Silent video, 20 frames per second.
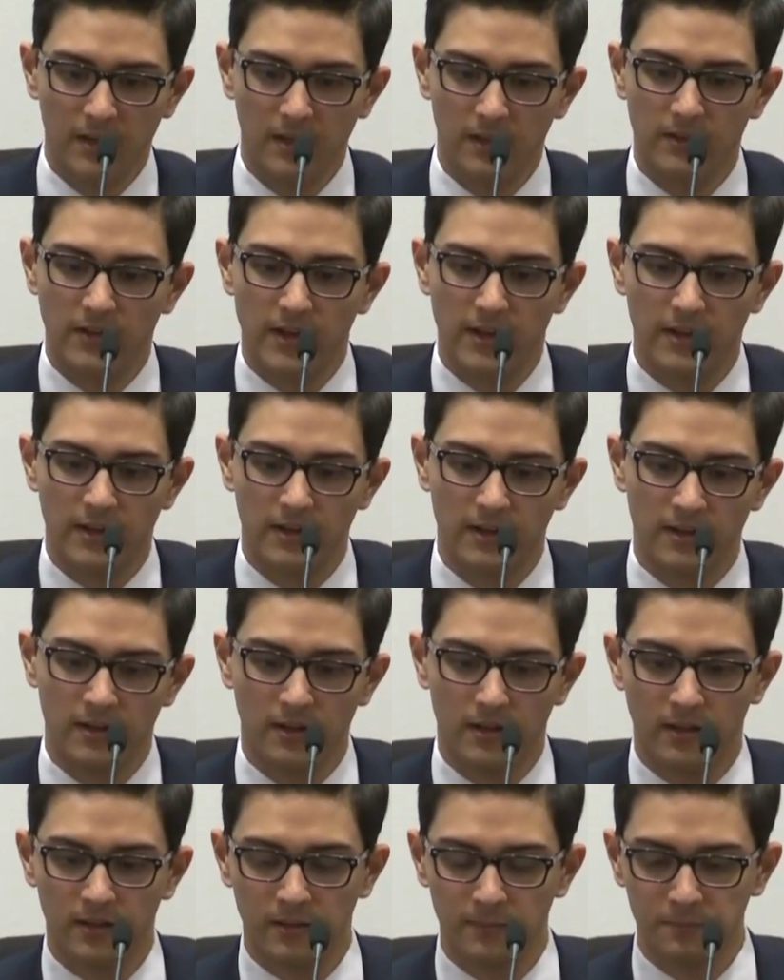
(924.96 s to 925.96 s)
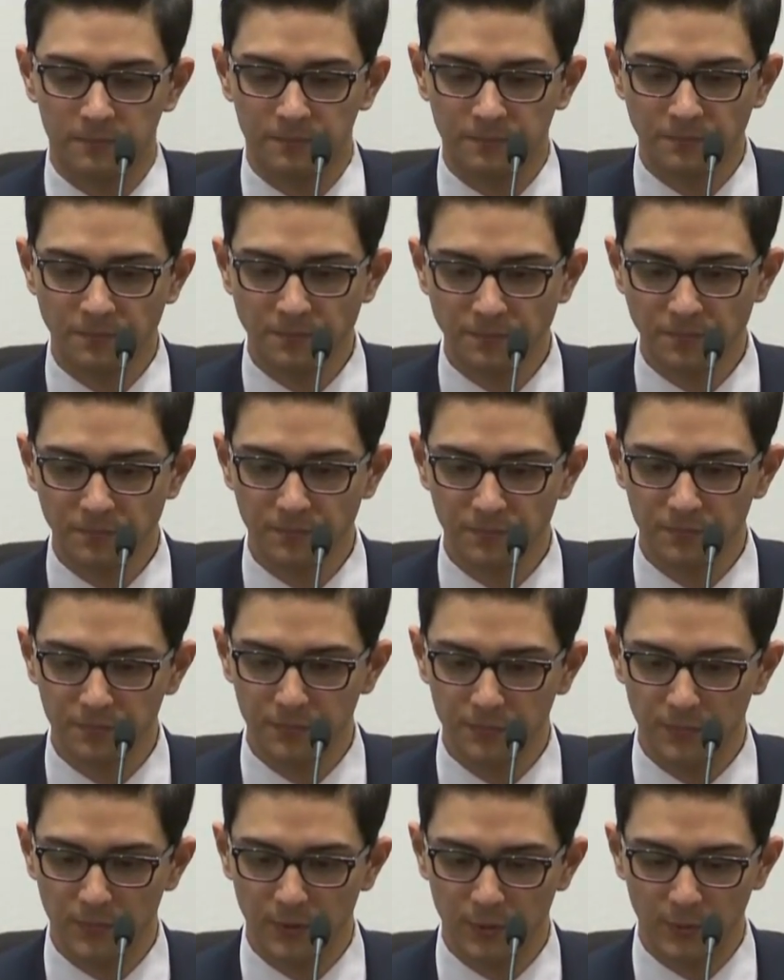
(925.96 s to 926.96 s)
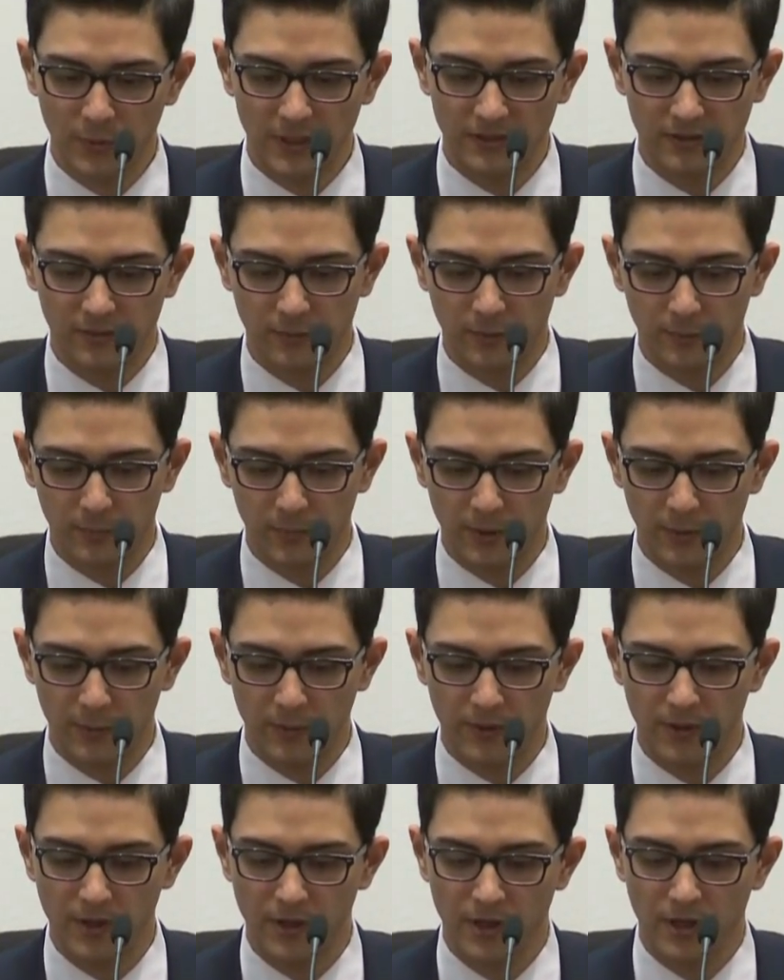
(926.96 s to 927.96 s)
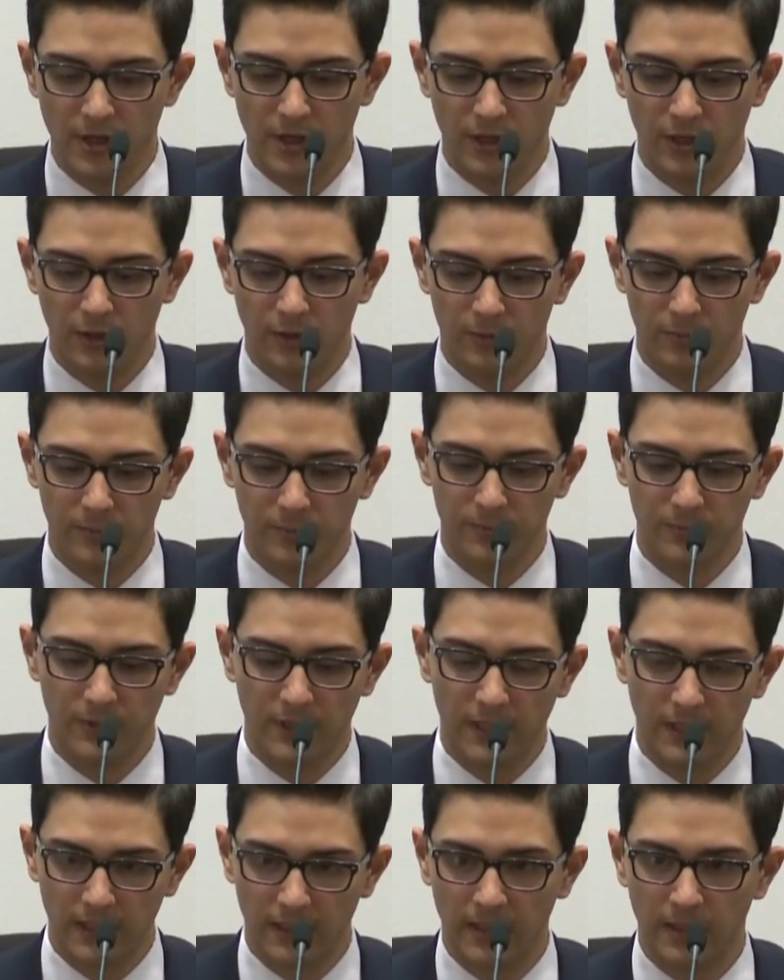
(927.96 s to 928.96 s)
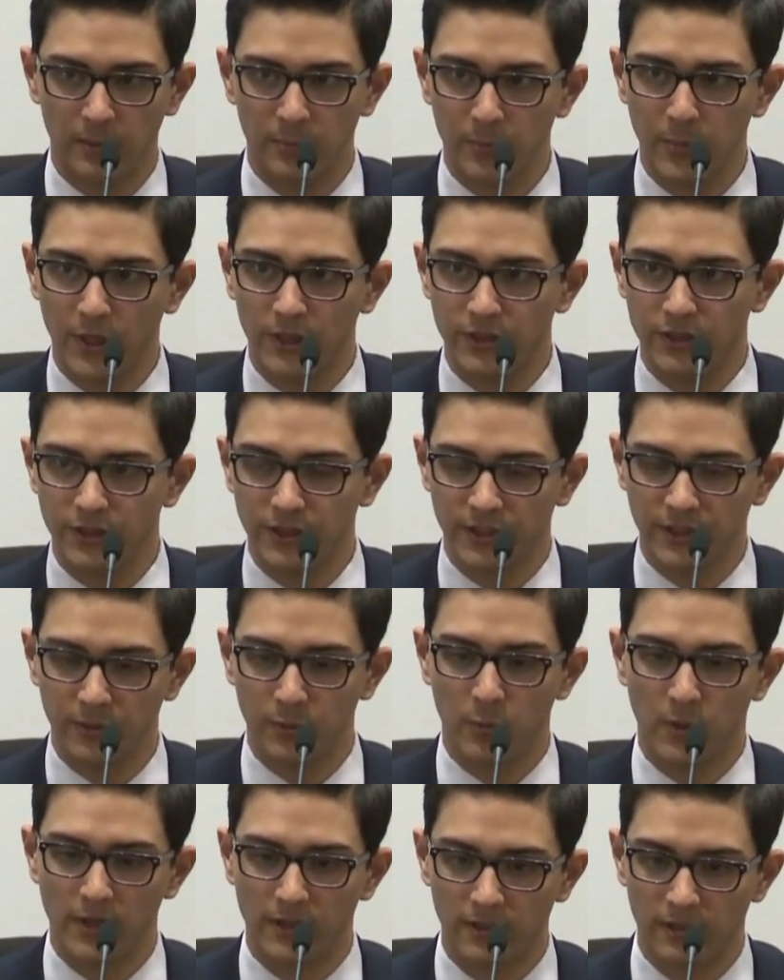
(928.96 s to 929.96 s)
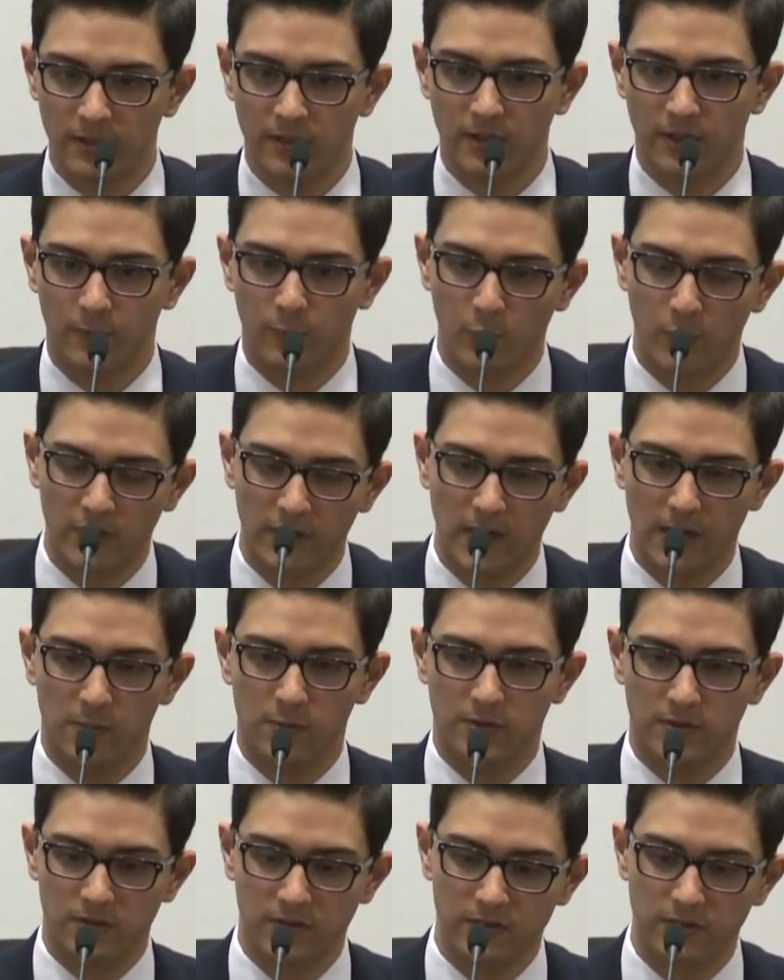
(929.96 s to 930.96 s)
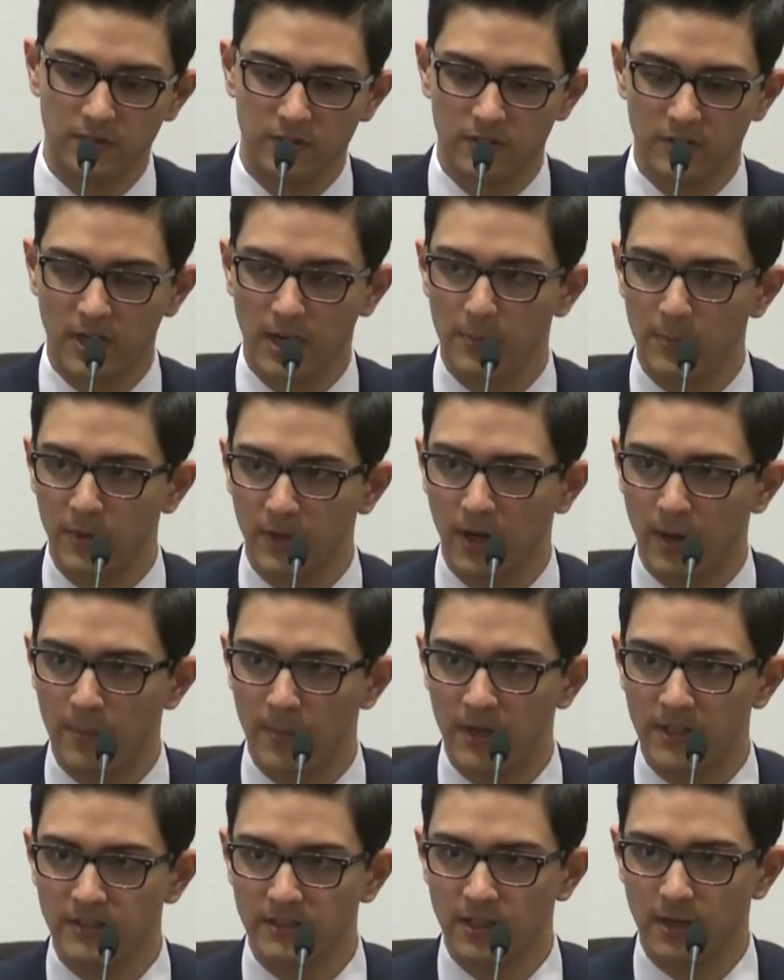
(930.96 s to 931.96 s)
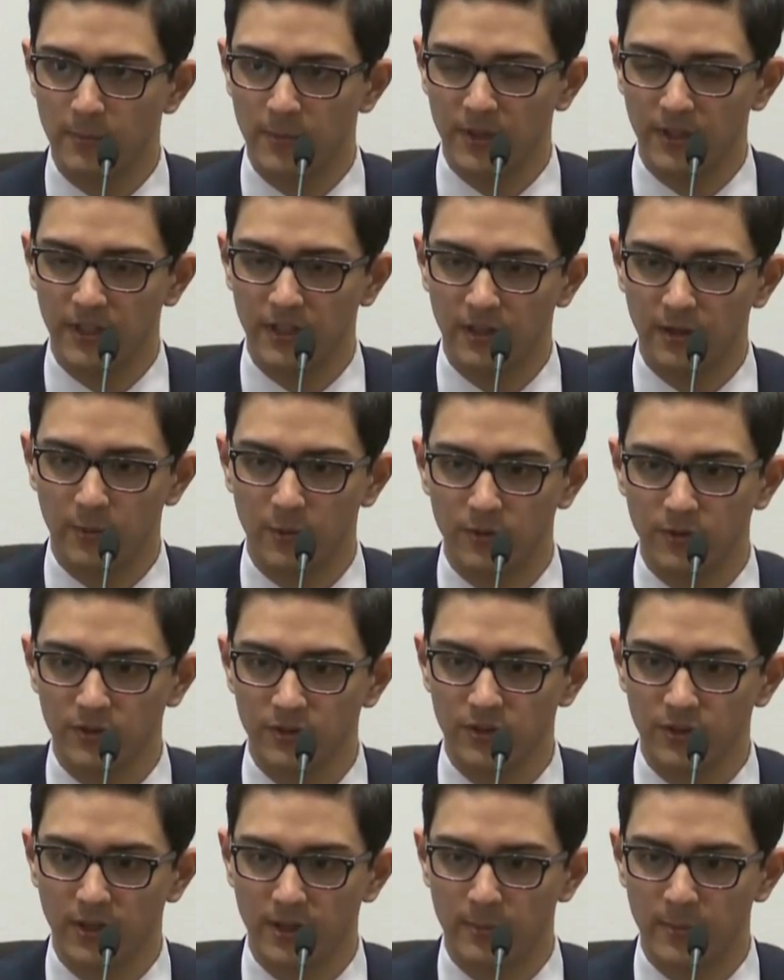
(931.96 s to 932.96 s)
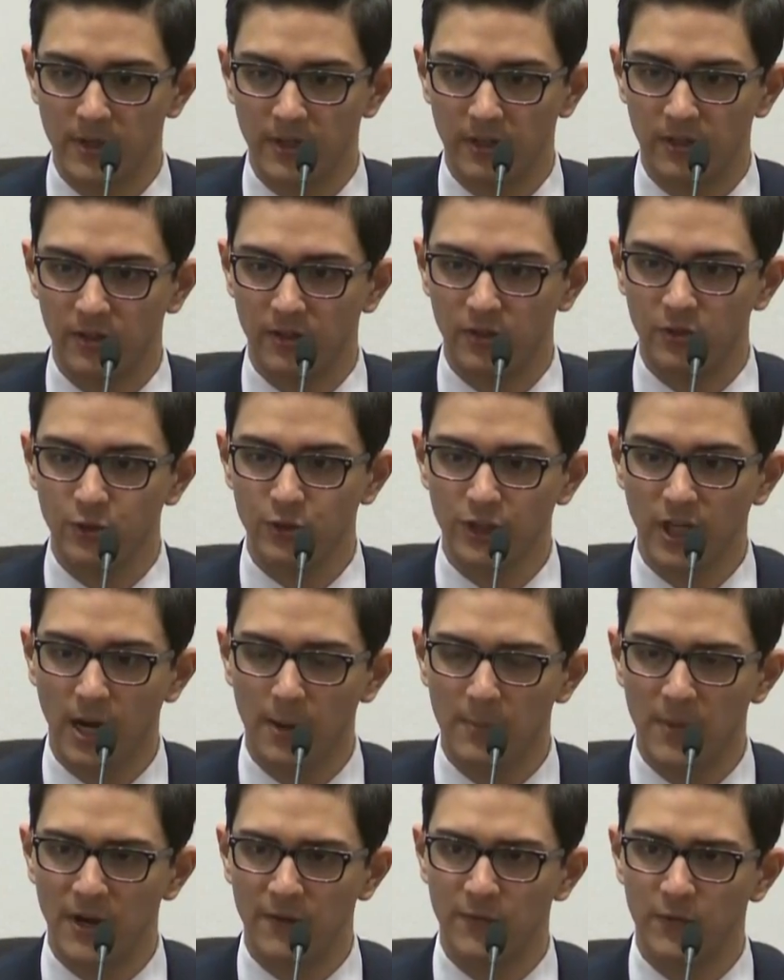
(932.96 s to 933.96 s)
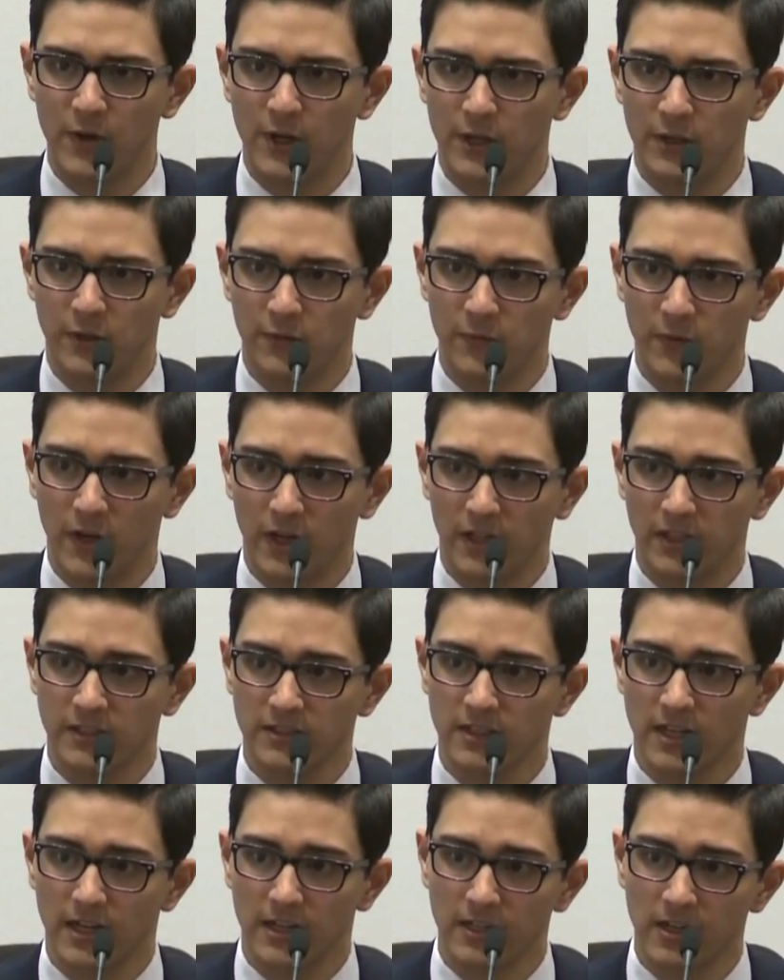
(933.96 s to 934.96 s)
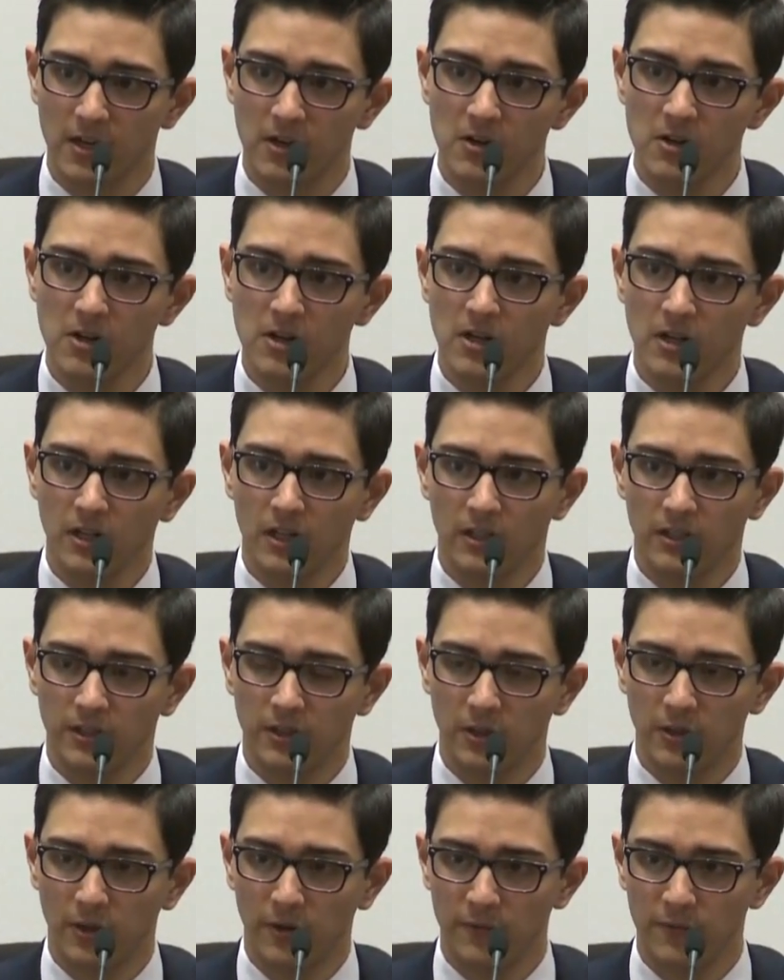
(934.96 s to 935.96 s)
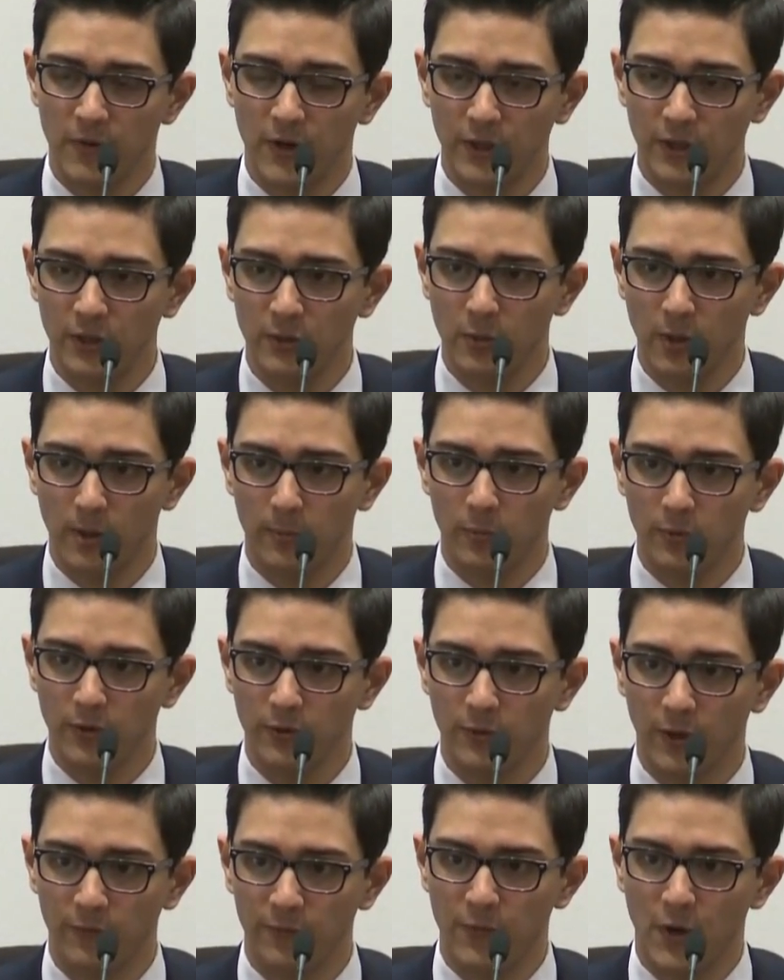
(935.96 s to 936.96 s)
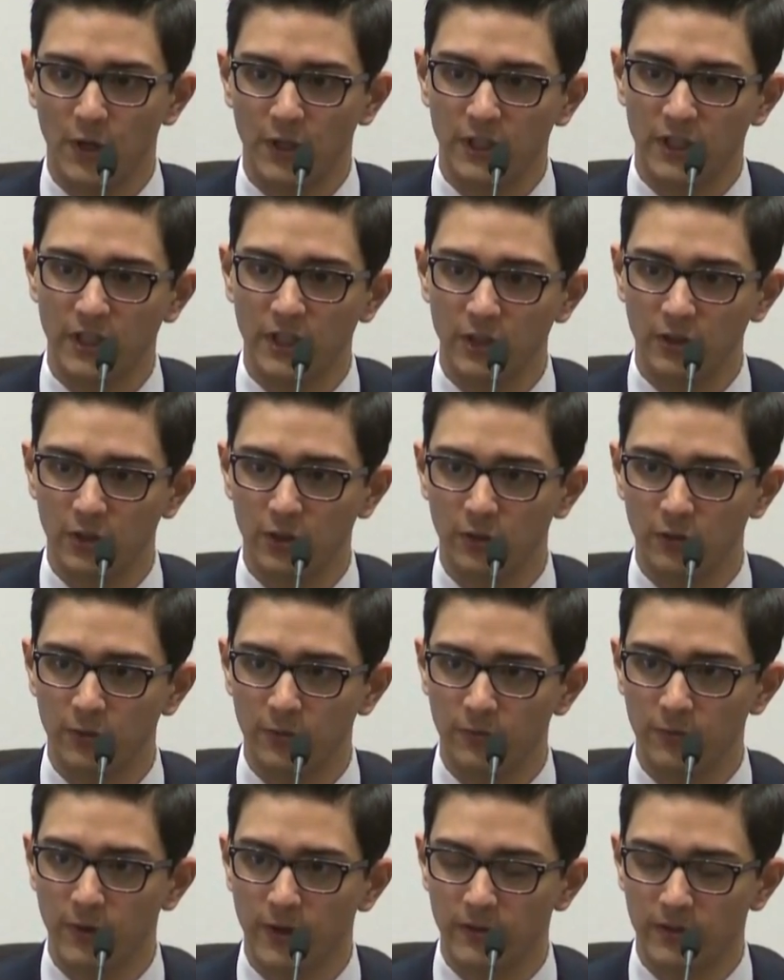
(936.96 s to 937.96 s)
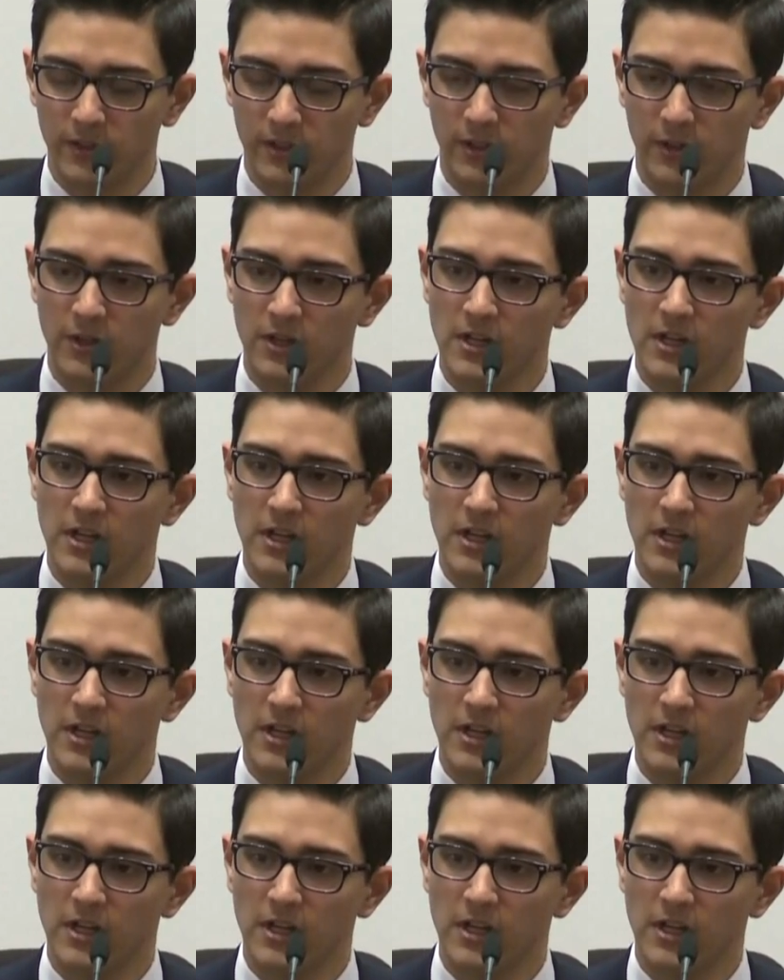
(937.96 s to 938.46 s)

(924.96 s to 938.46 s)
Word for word: then the rest of them, they were, you know, kicking and punching and wailing. And one guy was stomping on my stomach, and they were screaming, and you shot my friend, you fucking psycho. You know, I'll fuck you up. I'll fucking kill you, you know.